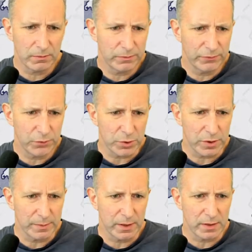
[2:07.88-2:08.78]
40
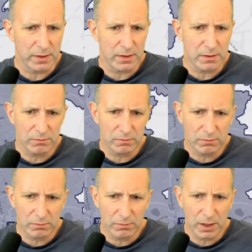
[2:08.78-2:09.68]
minutes,
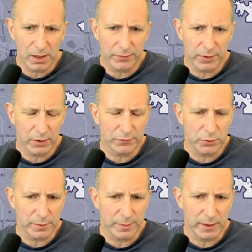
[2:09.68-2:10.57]
half an hour,
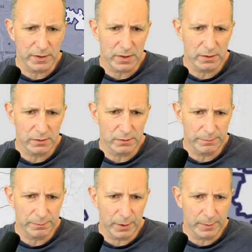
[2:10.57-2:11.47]
40 minutes
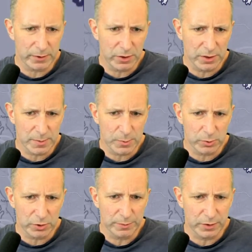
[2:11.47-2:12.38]
public
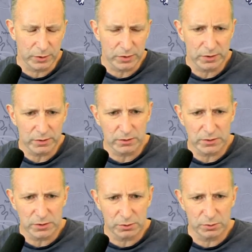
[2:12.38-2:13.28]
transport commute
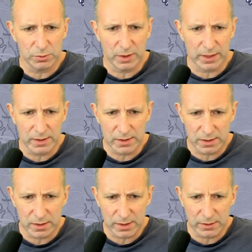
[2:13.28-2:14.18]
to a city
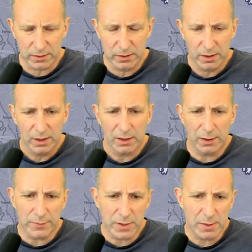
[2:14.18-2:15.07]
centre.
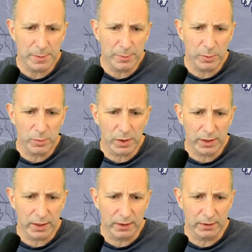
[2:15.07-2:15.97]
Obviously people are
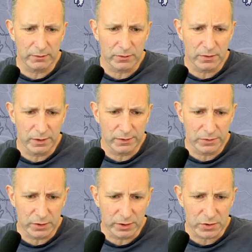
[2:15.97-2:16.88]
working,
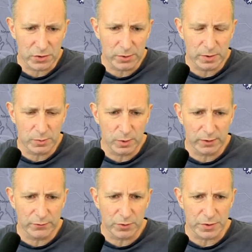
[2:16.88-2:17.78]
doing distributed
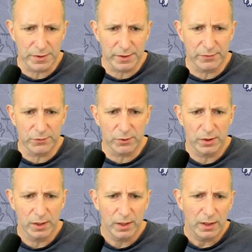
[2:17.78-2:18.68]
workforce, and therefore
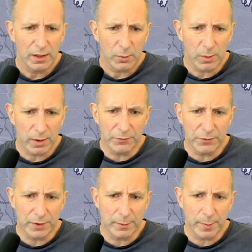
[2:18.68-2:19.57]
quite
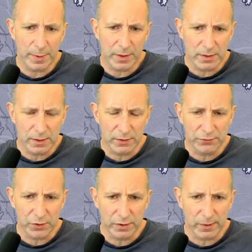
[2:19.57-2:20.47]
often they're prepared to live
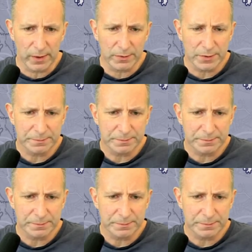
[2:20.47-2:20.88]
further out.